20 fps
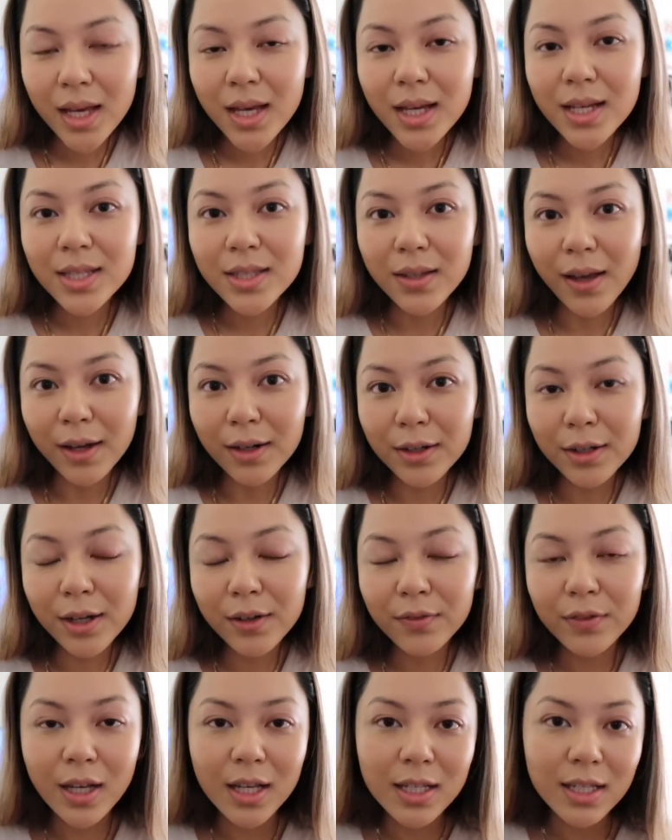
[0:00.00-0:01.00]
So I don't know
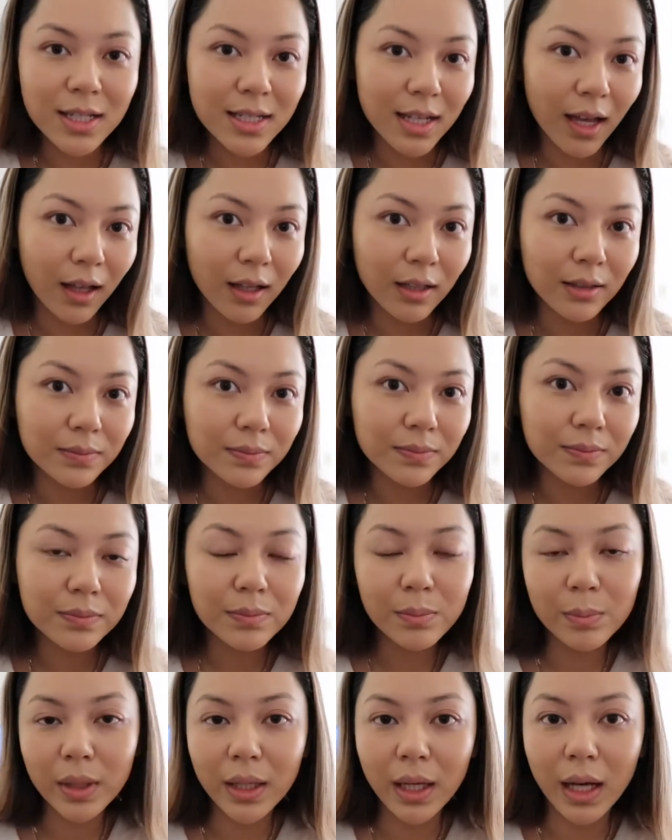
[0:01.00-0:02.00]
if you guys can tell,
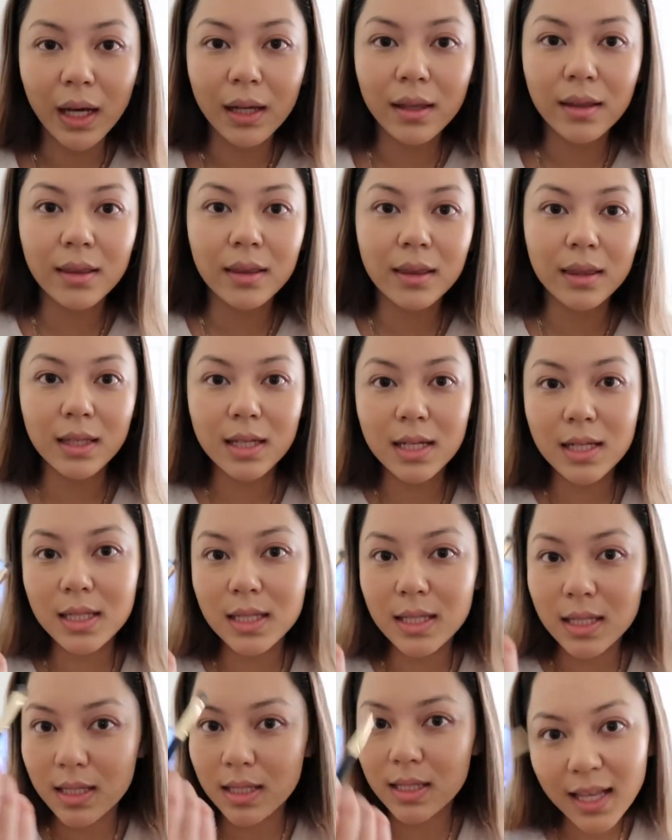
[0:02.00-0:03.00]
but yeah,
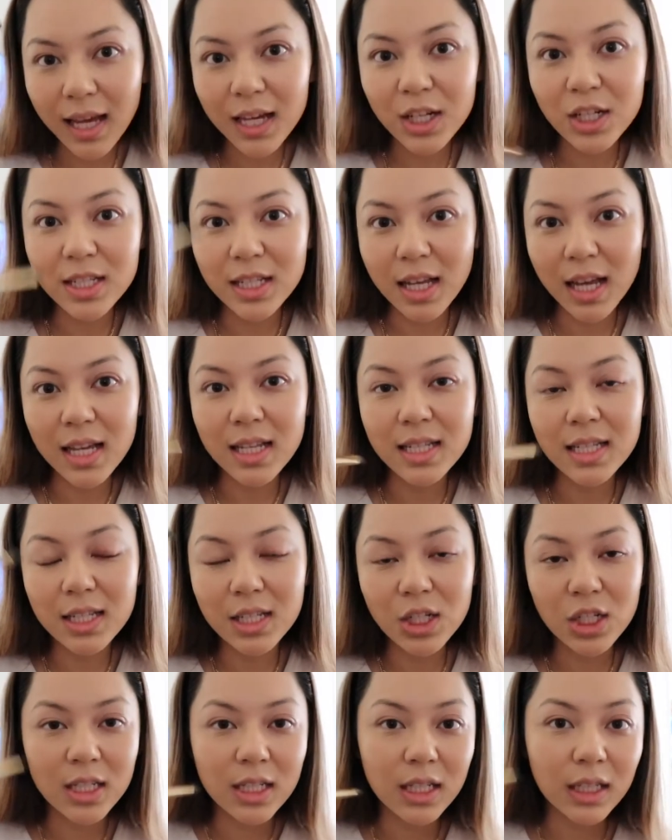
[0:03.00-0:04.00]
this side just has
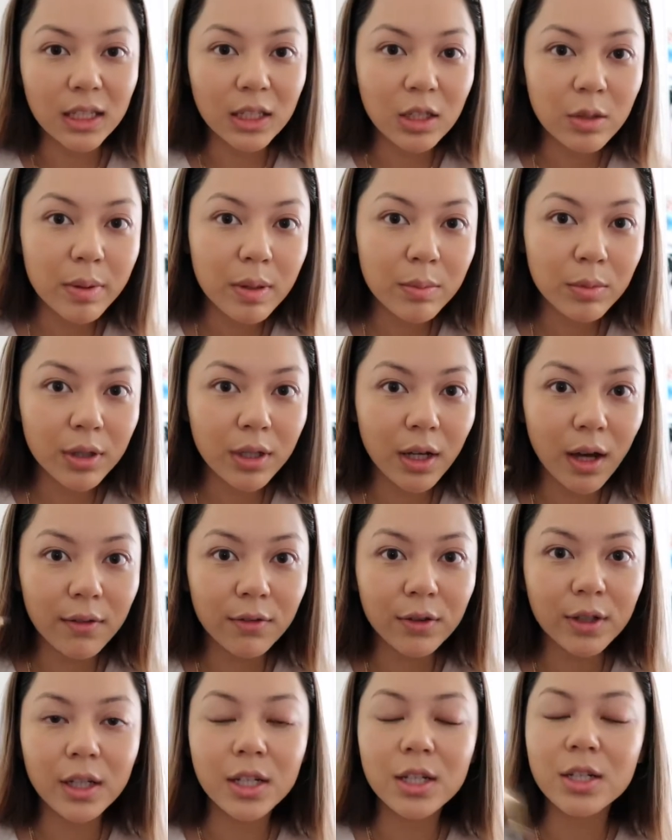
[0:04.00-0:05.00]
just a little bit more
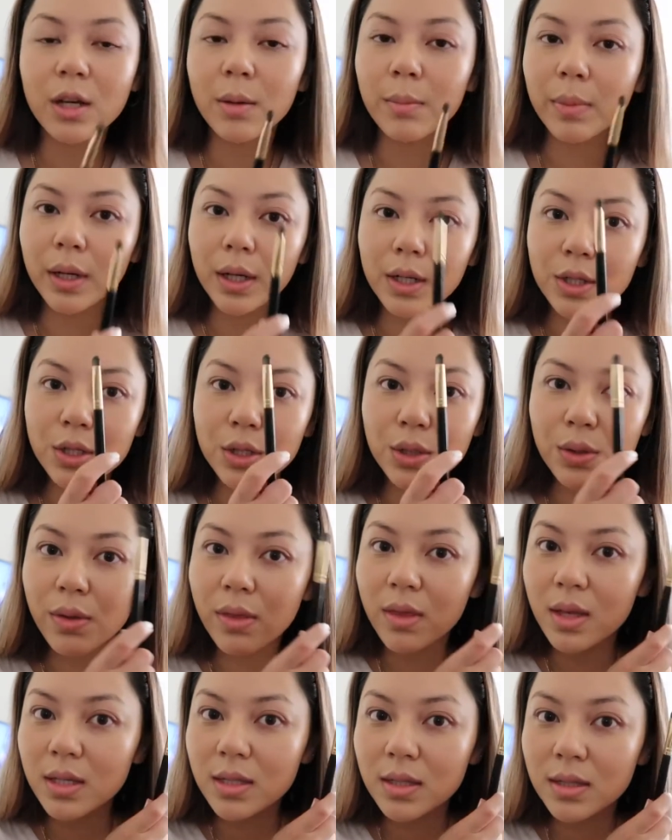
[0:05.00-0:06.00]
coverage compared to
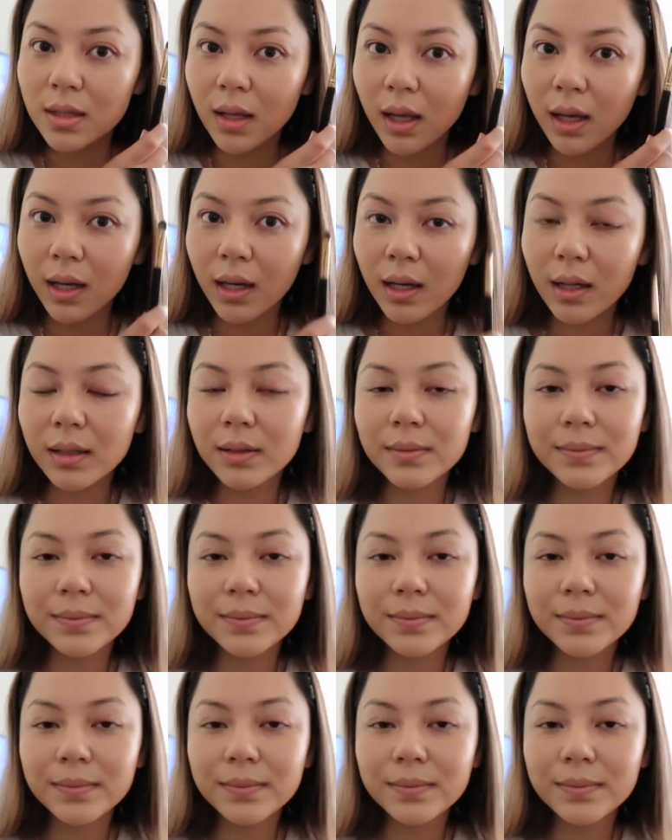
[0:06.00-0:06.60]
this side.